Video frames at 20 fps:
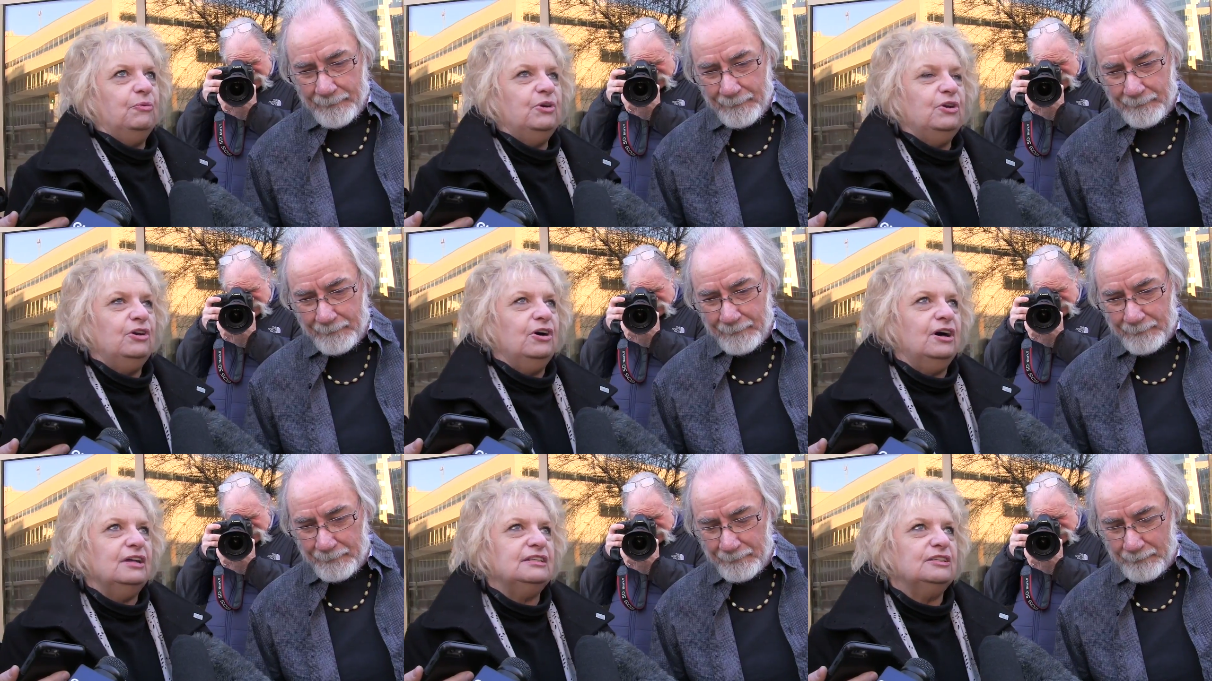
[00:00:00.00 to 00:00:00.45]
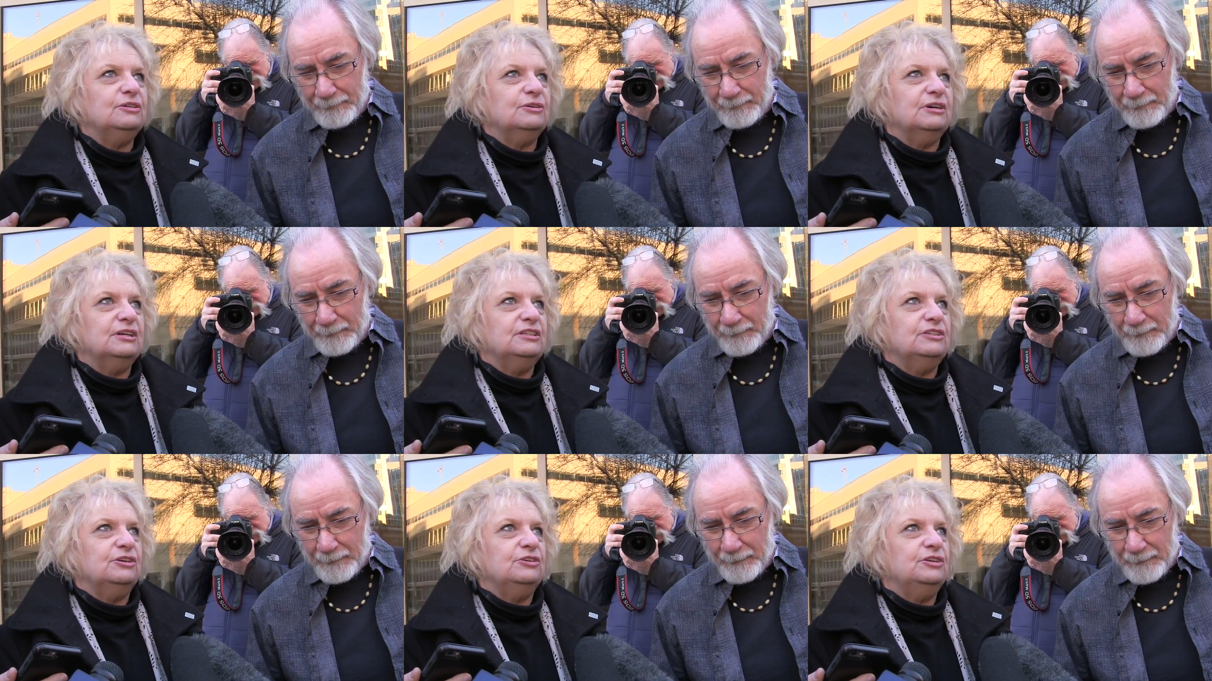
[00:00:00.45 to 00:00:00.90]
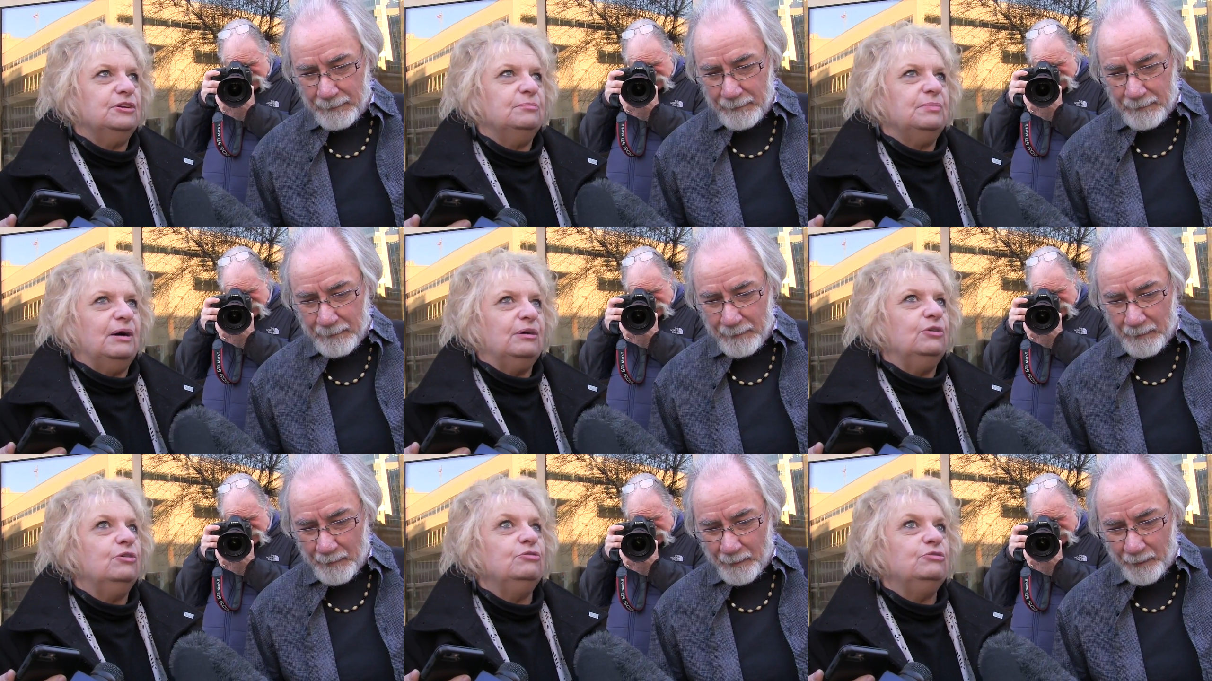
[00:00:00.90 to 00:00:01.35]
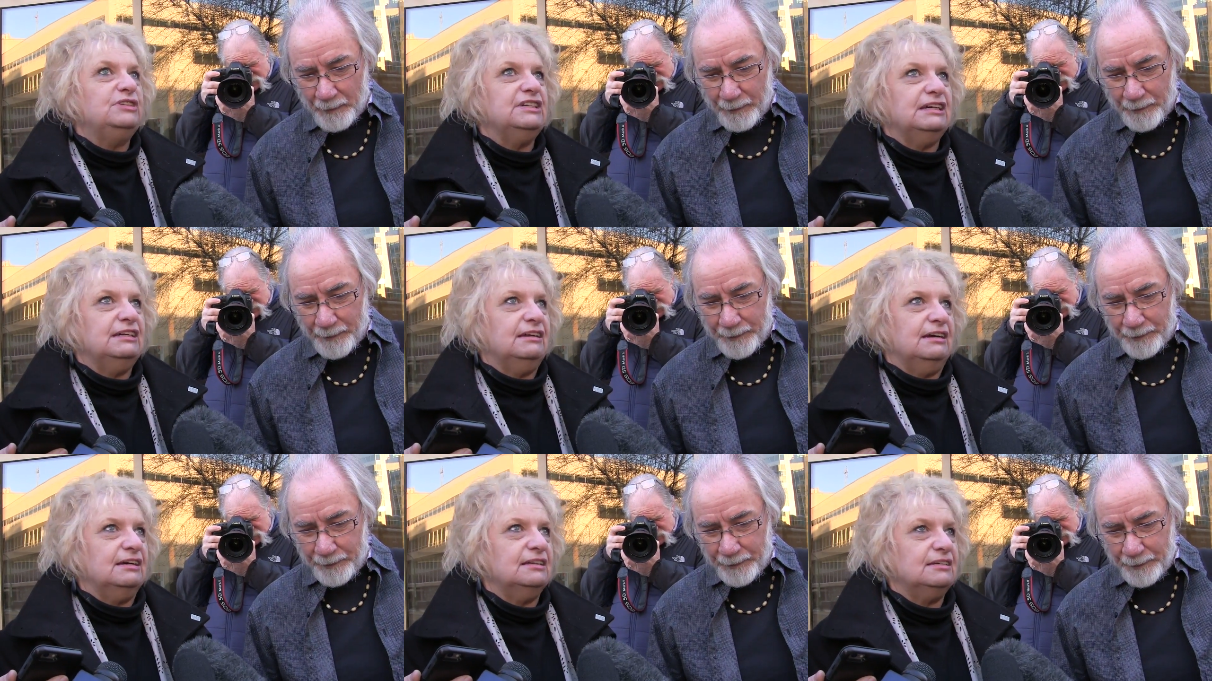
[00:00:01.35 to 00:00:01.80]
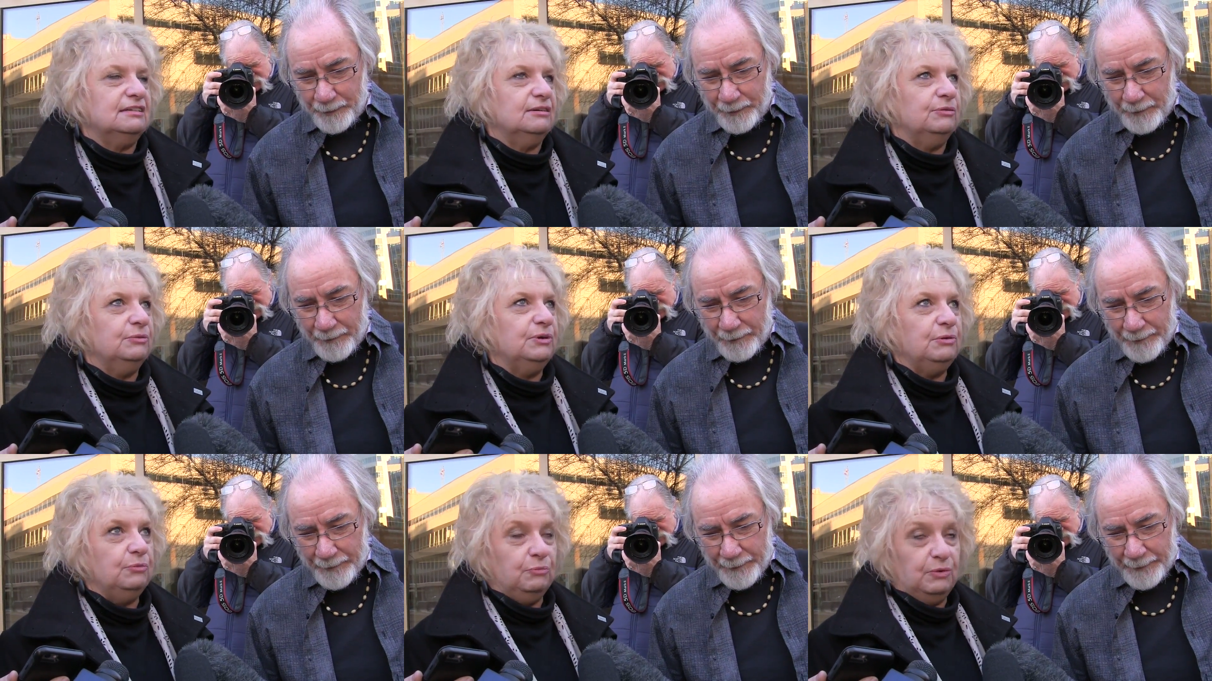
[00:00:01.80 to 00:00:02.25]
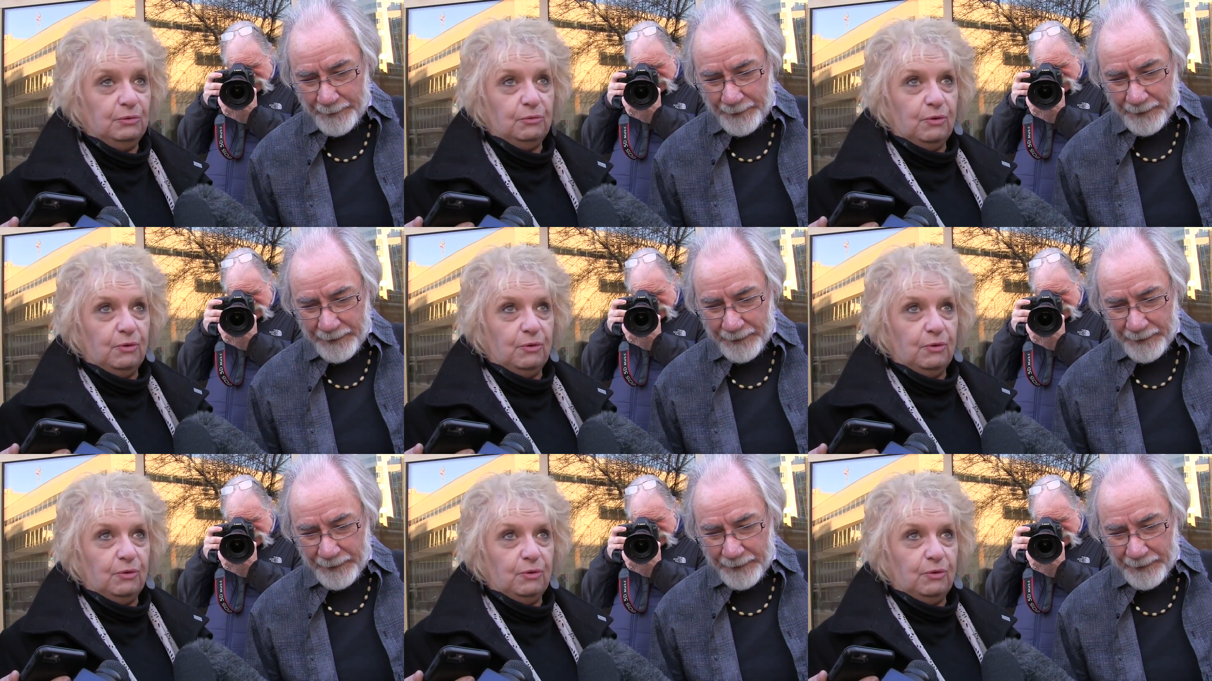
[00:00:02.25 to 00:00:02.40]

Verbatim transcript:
Speaker 1: we're not so concerned about who did it. We, we